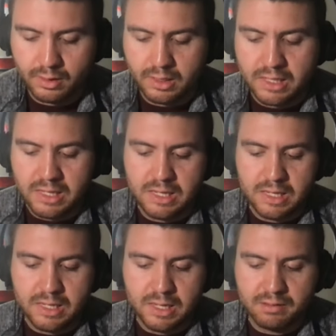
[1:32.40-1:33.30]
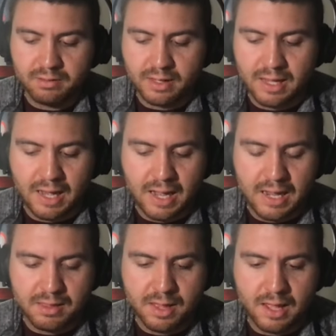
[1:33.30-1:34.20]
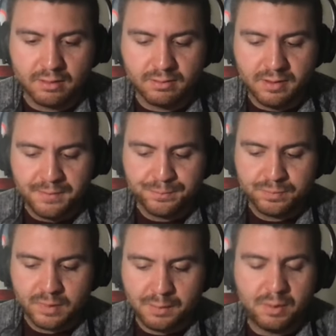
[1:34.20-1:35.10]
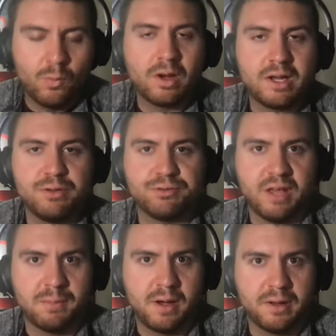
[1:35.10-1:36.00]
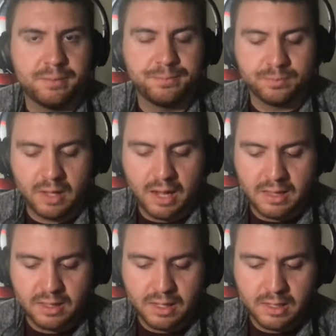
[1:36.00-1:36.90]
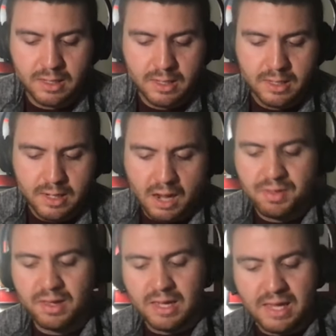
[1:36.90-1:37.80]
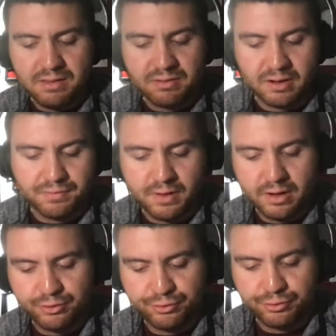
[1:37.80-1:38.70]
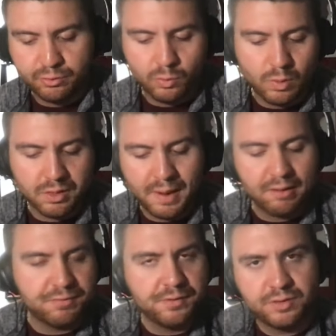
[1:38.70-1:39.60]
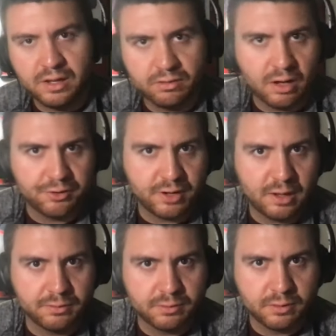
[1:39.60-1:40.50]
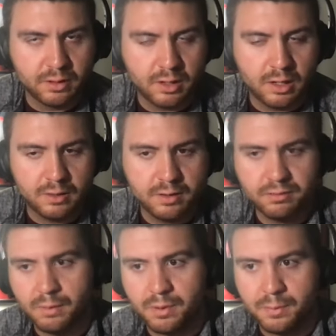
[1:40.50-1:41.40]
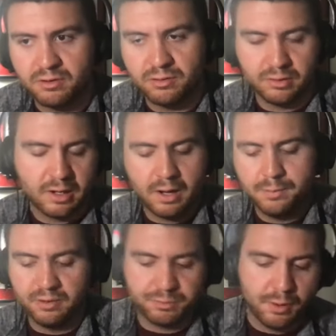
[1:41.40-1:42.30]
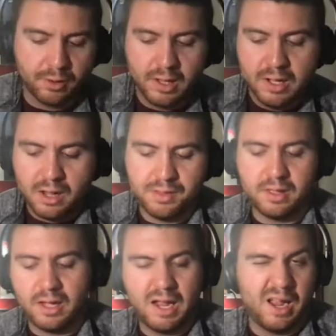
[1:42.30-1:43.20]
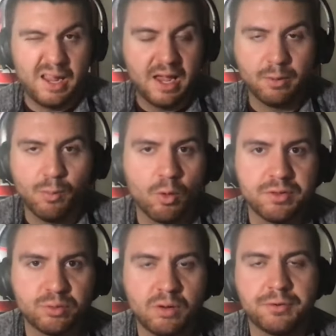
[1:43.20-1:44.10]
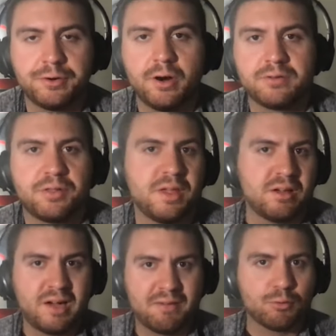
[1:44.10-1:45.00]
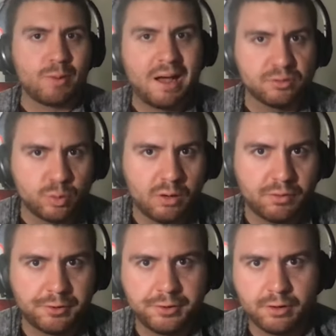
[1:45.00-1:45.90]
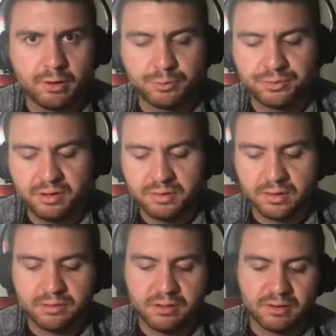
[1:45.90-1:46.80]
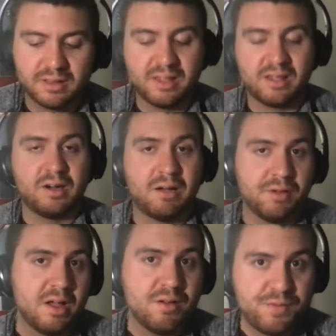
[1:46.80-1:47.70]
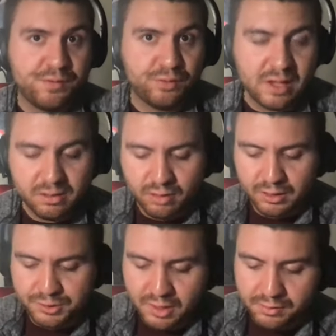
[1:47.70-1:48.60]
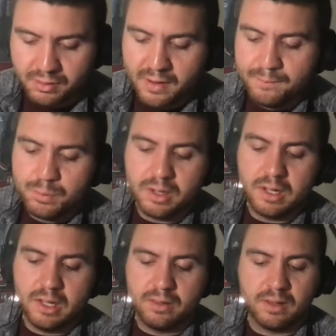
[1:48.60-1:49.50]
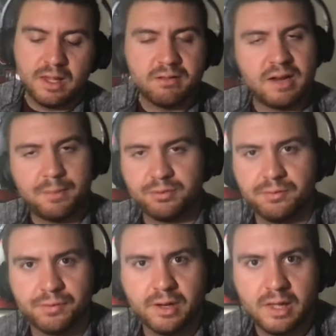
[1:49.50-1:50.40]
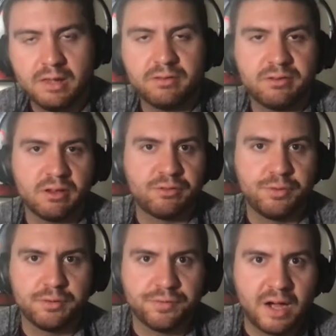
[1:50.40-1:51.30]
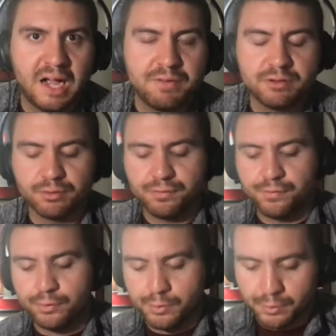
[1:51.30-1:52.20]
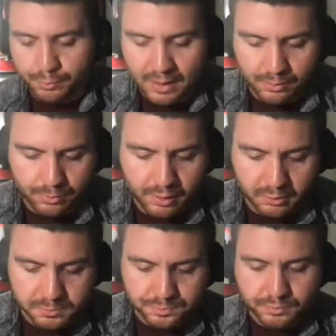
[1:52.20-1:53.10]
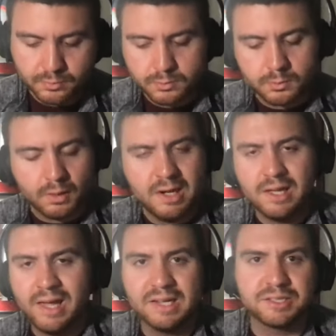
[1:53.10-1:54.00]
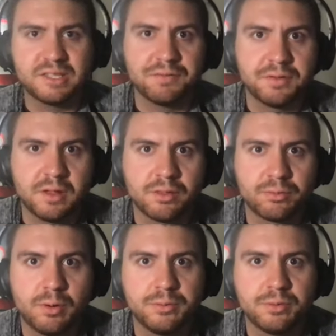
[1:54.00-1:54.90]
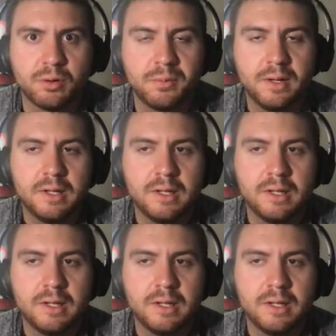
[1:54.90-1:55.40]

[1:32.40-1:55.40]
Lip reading: He is a guy that, I mean, what can you say about him? I think he's going to finish with about 15 touchdowns this upcoming season. And I misspoke. I think he had more than 1,200 yards. I think he'll have around 1,200 yards receiving this season. I think he'll have 15 touchdowns. But the kid's an absolute freak. He's 6'5". He's a fluid route runner, and he catches everything thrown to him.